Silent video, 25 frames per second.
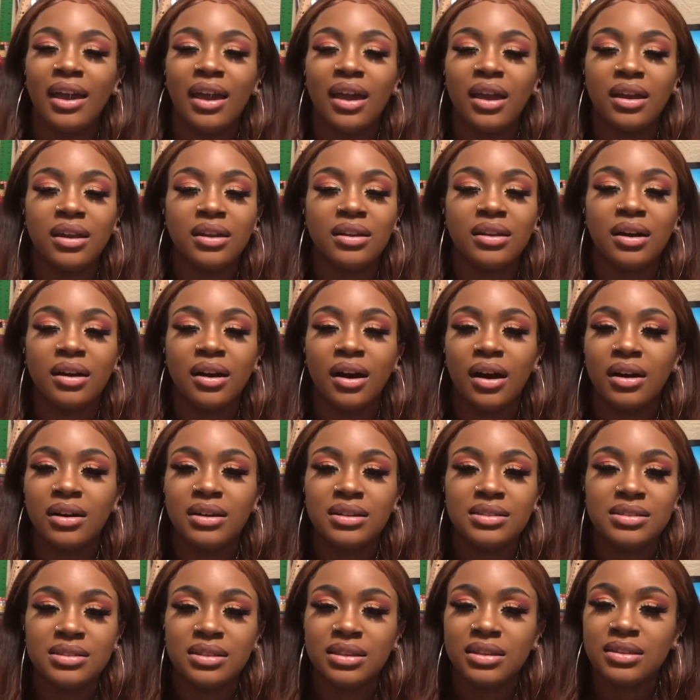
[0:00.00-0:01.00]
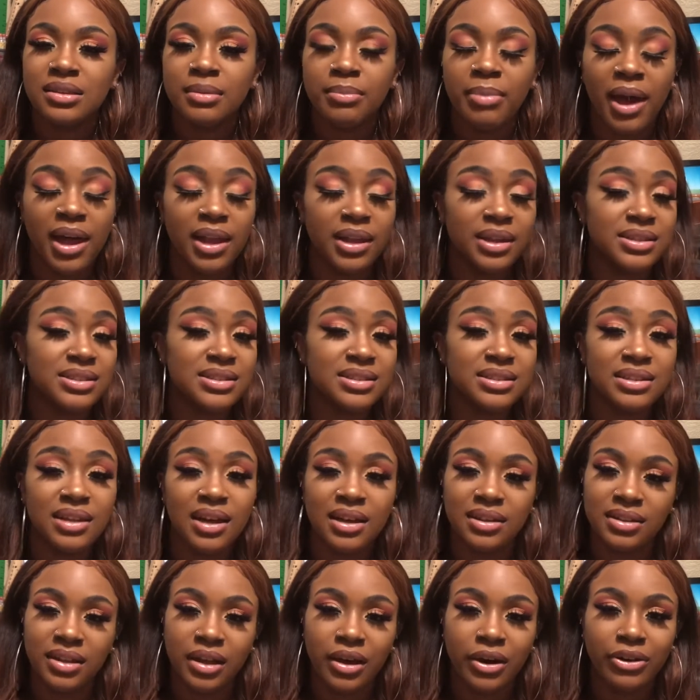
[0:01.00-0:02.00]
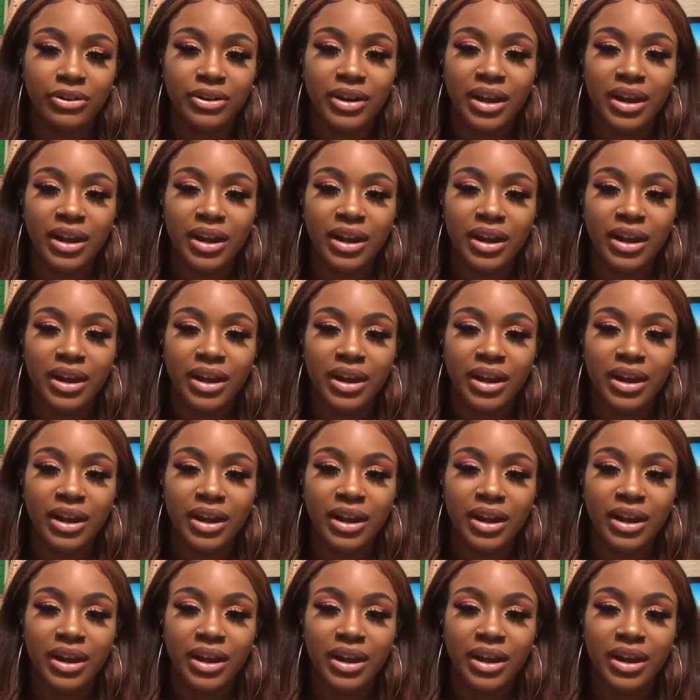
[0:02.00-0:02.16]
And honestly, the palette's not that old.